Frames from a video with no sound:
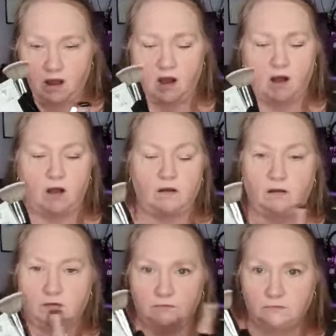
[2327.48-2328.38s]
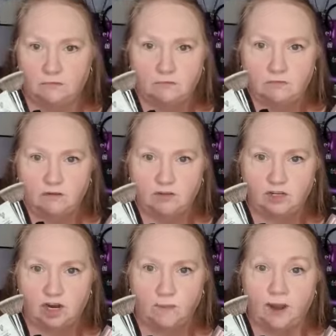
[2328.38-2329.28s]
are the
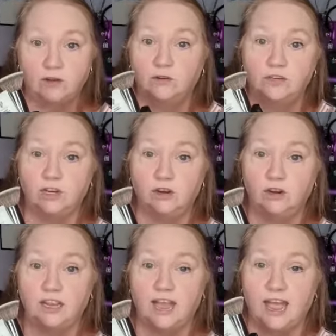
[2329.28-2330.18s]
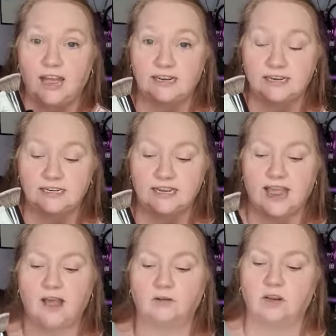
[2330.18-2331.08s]
two bundles that you can get at a
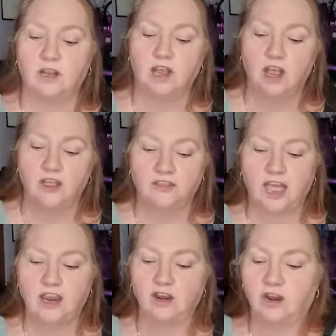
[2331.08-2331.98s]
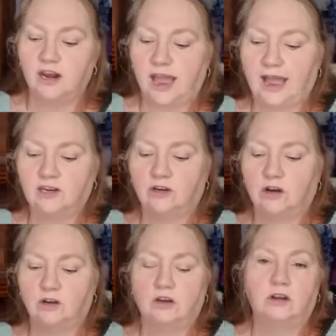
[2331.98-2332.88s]
discount. Then you can add
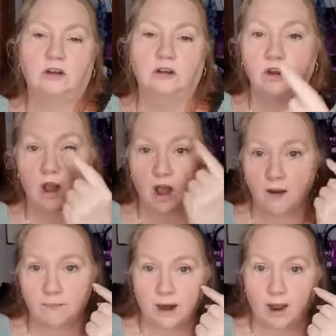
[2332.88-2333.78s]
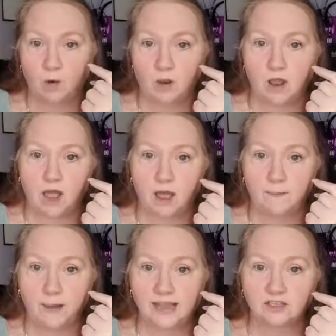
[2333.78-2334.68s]
on your eyebrow
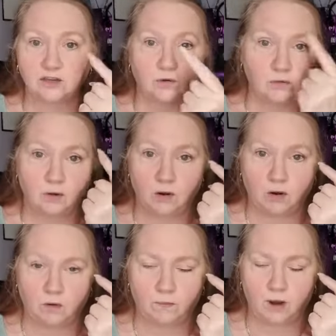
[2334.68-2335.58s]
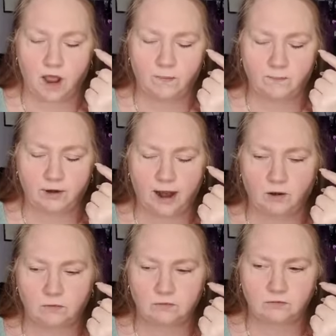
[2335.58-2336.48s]
pencil or
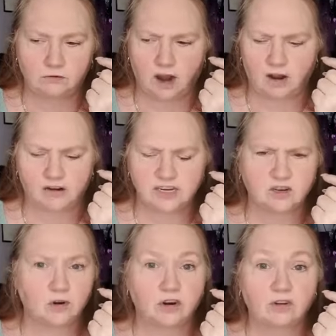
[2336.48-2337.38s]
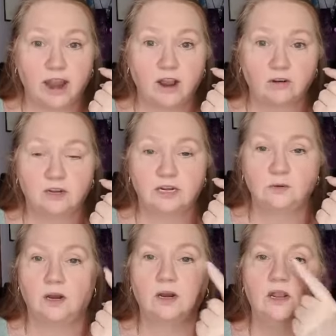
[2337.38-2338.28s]
brow, I think it's called crayon,
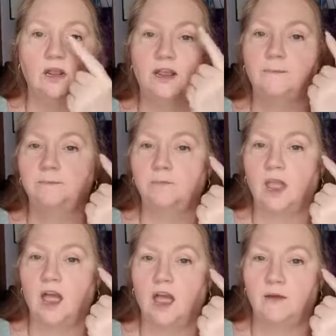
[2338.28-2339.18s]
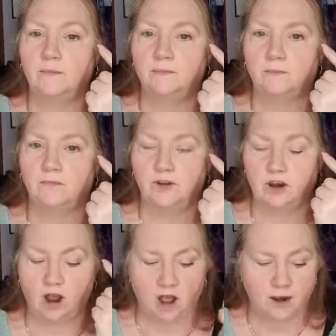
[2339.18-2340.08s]
this one, for
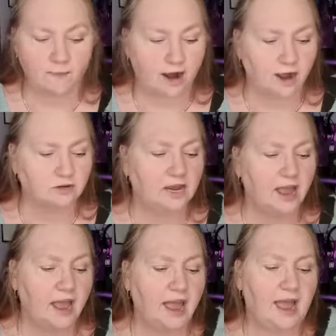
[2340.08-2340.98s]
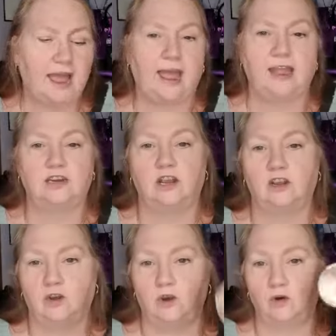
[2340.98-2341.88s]
your eyebrows, and
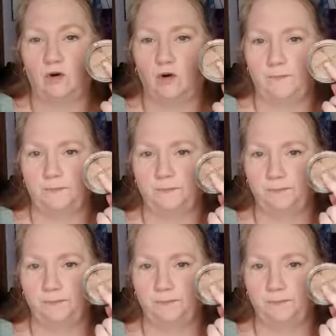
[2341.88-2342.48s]
your